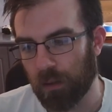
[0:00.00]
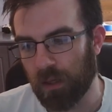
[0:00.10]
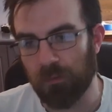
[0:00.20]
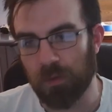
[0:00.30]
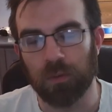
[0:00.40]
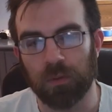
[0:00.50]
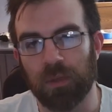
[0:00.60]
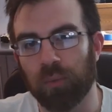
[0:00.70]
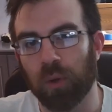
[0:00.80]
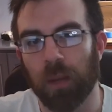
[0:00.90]
individual to
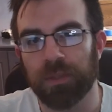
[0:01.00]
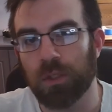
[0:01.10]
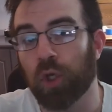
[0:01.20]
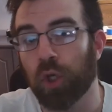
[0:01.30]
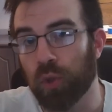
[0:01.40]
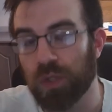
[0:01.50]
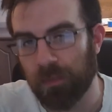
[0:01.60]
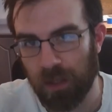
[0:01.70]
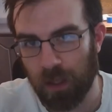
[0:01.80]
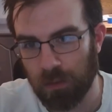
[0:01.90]
be prompted to do
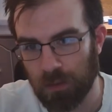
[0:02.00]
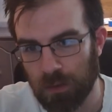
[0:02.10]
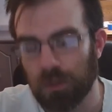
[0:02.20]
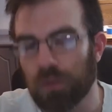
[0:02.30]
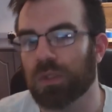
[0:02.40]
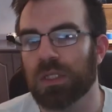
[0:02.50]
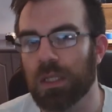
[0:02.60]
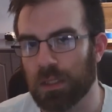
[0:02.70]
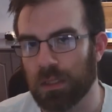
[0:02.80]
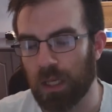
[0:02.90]
something else. You see this